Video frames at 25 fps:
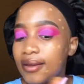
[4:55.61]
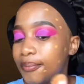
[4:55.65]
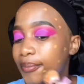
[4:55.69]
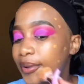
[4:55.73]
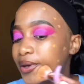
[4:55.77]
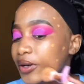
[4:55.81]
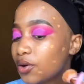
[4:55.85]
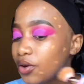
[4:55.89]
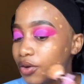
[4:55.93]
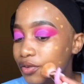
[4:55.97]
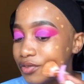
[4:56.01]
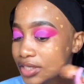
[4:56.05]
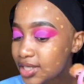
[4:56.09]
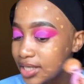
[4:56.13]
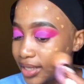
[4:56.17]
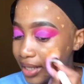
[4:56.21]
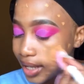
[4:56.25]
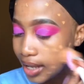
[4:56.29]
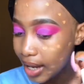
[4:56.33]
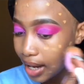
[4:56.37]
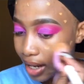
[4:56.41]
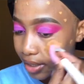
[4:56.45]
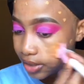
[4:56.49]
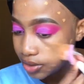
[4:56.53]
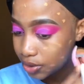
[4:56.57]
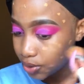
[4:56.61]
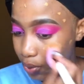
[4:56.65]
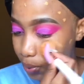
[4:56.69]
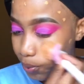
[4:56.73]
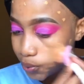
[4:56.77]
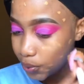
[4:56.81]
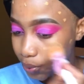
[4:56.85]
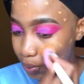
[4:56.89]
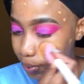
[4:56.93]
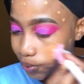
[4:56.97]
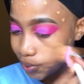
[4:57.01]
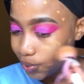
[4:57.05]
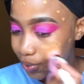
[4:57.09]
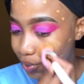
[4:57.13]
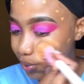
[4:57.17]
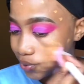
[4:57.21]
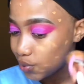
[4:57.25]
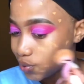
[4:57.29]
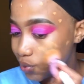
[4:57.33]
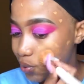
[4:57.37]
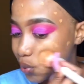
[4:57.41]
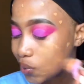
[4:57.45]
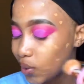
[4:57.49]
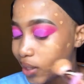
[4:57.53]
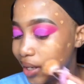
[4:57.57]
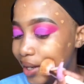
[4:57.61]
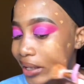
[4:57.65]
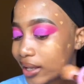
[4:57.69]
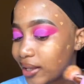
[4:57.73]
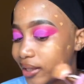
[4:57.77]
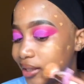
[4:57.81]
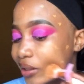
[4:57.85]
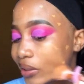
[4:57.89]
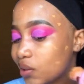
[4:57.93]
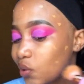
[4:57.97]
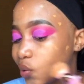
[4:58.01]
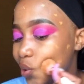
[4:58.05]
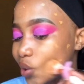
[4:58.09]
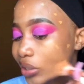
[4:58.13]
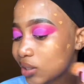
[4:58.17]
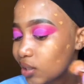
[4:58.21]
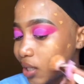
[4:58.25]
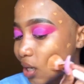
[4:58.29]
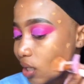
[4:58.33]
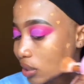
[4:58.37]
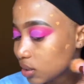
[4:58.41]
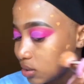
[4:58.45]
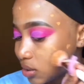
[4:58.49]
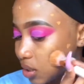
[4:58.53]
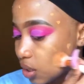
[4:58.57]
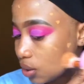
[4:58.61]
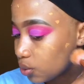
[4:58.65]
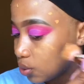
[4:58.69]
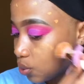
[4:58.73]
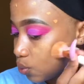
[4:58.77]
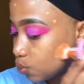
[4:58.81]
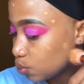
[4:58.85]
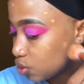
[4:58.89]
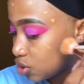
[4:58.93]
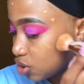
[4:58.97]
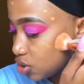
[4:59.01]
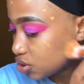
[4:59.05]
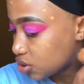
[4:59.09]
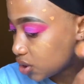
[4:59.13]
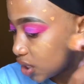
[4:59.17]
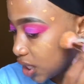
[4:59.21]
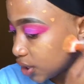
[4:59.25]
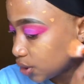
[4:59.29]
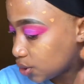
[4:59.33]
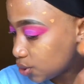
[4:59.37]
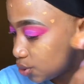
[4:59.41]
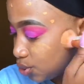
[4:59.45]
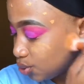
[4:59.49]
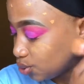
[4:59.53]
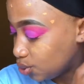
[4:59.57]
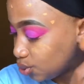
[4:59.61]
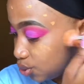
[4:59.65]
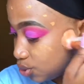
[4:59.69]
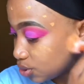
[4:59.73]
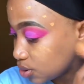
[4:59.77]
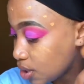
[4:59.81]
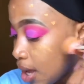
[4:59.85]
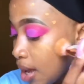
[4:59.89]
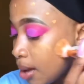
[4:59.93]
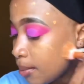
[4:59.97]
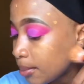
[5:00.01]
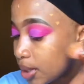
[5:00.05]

But obviously I don't know you, so like I cannot like tell you which shade to use.